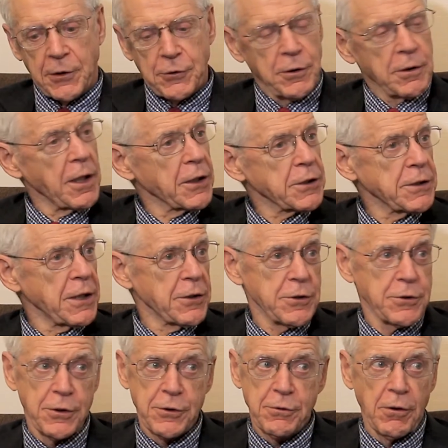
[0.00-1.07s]
nitric
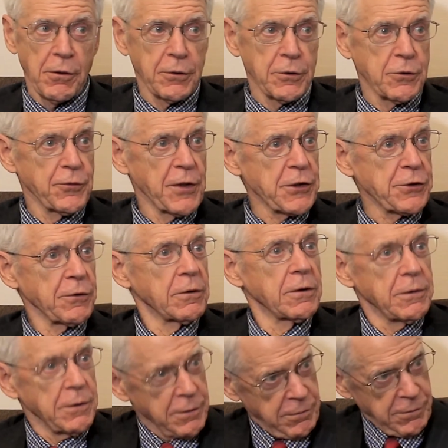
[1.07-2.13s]
oxide is the strongest
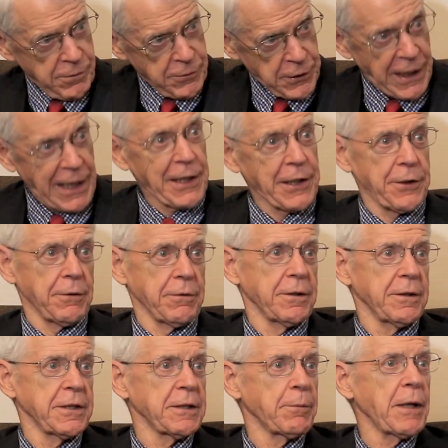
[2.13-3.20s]
vessel
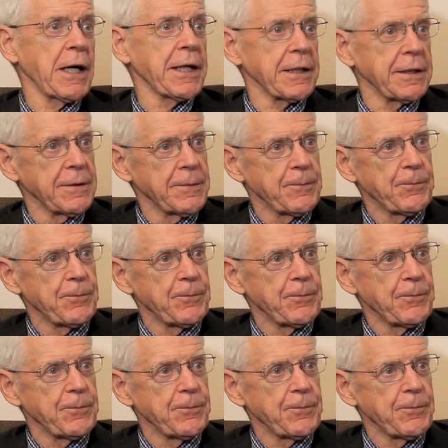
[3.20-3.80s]
dilator in the body.